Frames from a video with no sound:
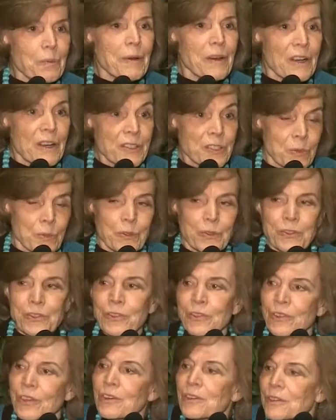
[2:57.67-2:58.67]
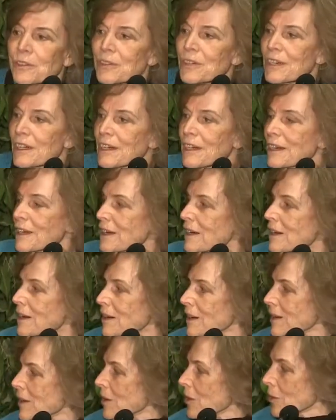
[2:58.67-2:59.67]
possible to know
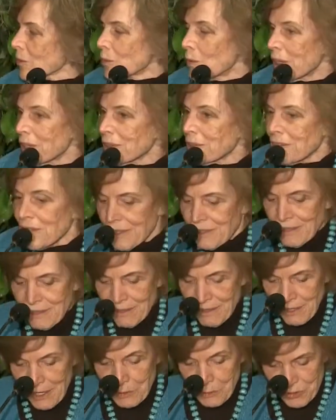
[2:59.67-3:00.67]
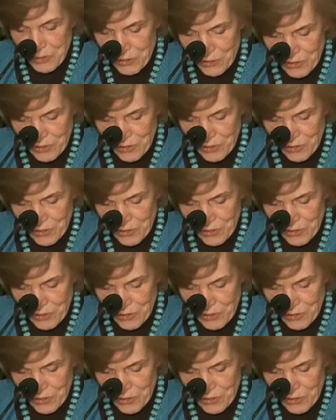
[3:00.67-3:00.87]
when I was a